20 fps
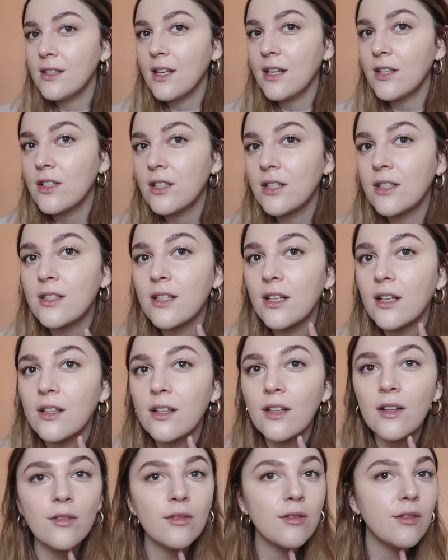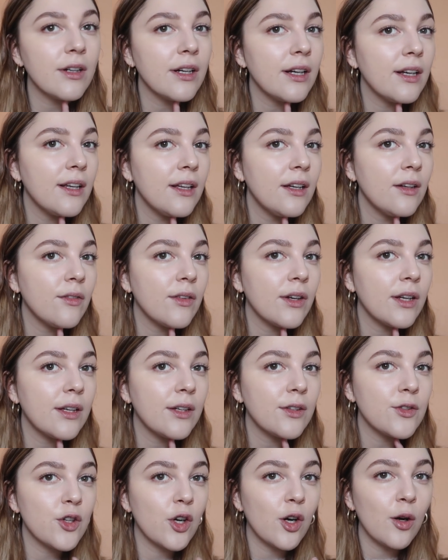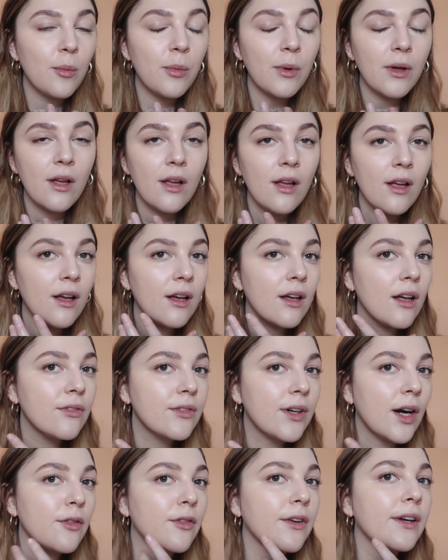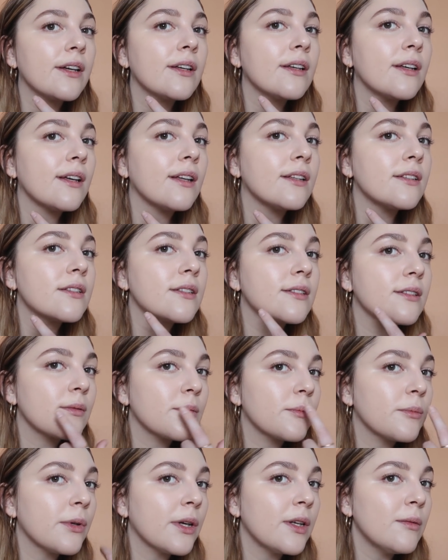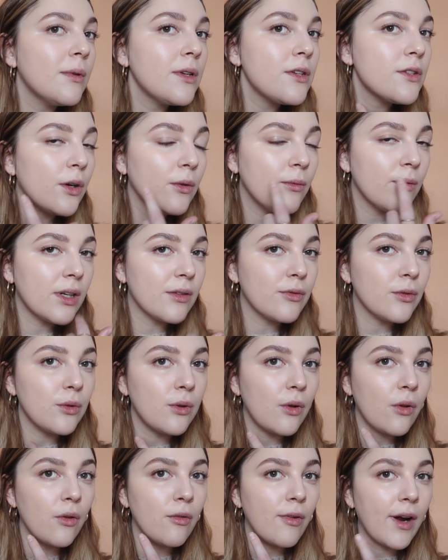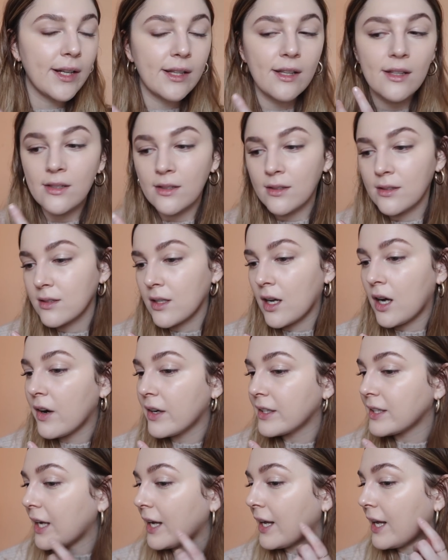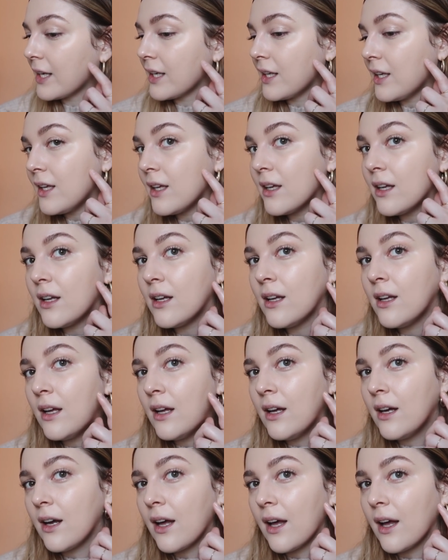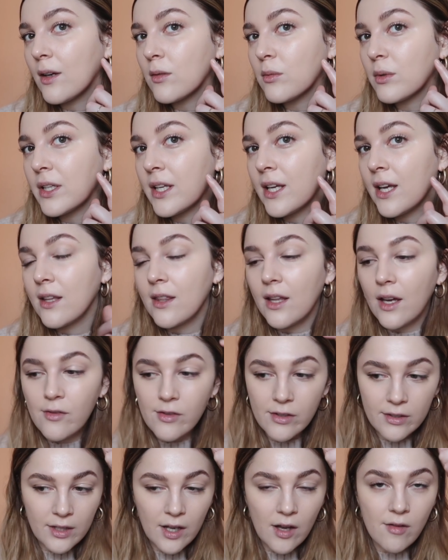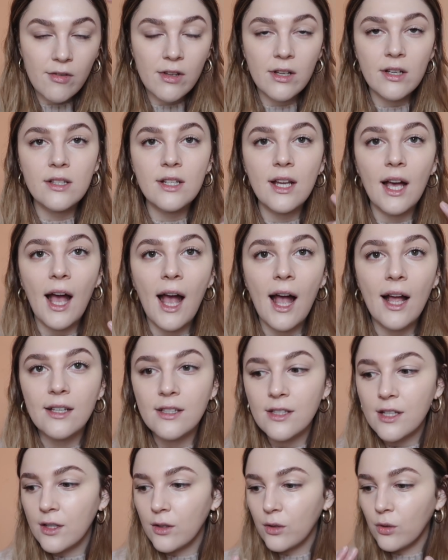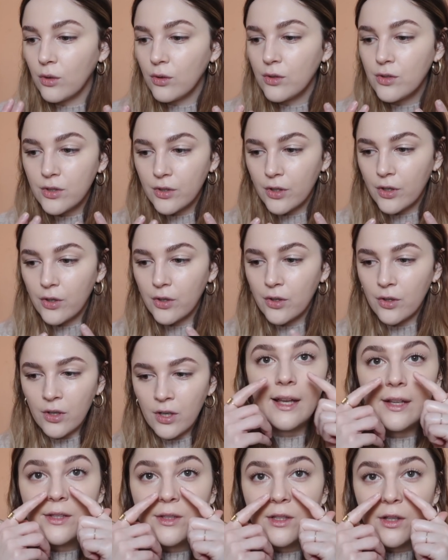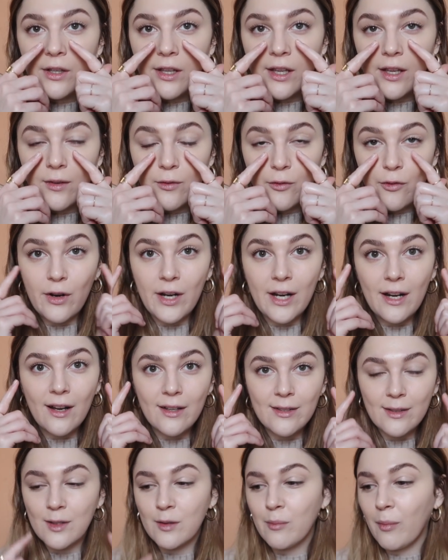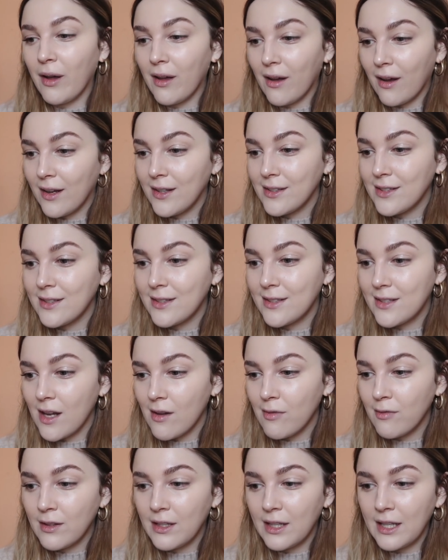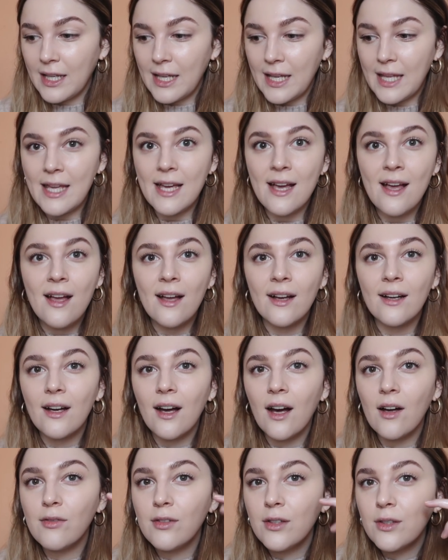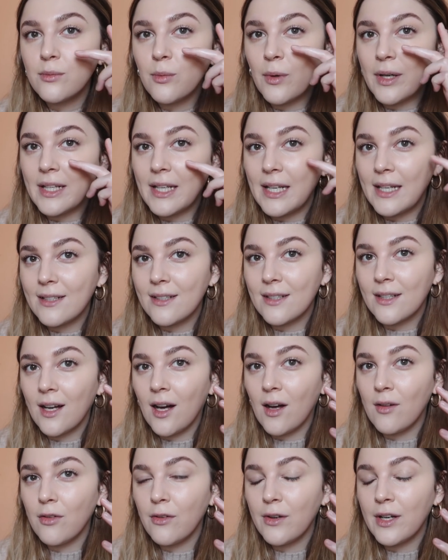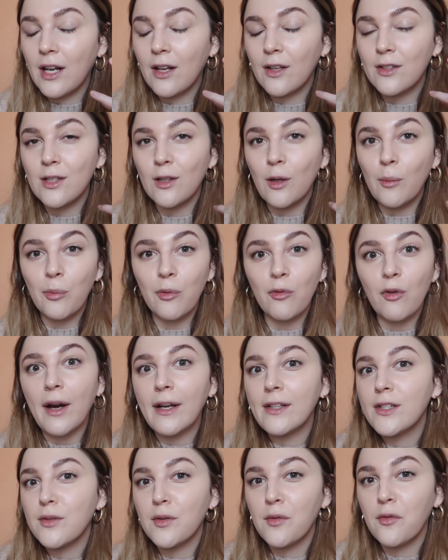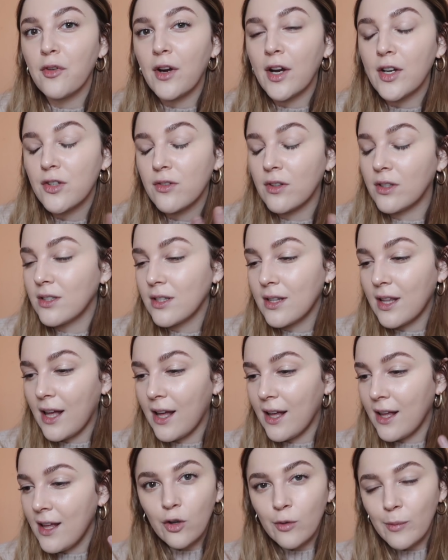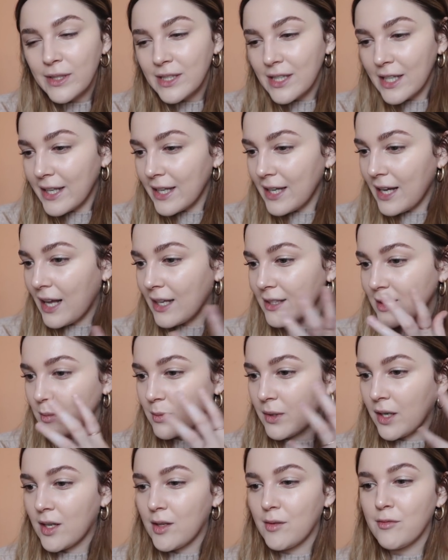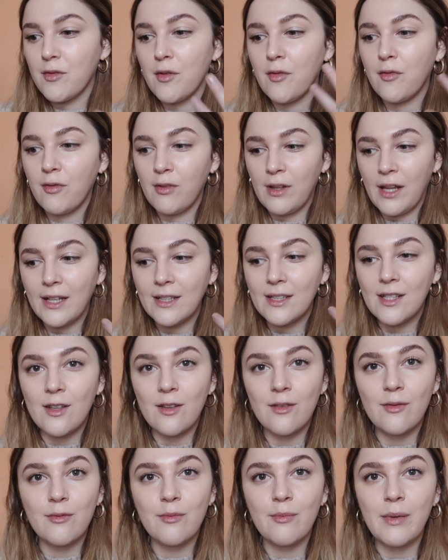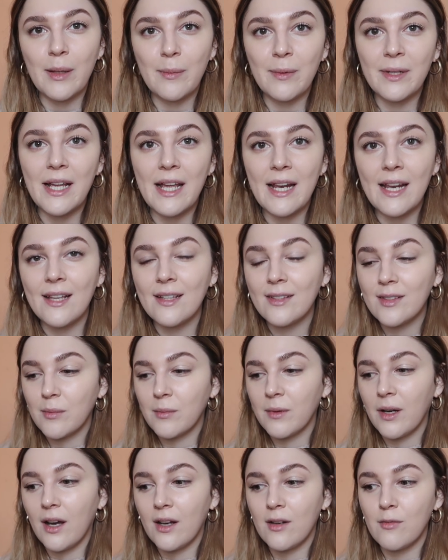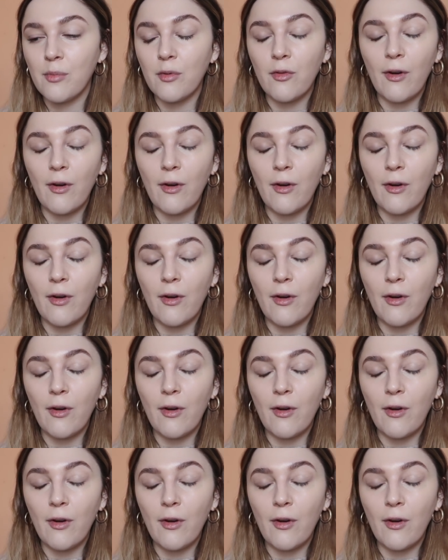has actually done a really, really good job of covering. It's pretty much got rid of all the redness and scarring that I had here. I had one here that I've just covered and it also is looking really nice under my eyes. It's definitely covered what it needed to cover and it looks a lot brighter and fresher under there. Almost like it has some kind of reflective pigment in it, some kind of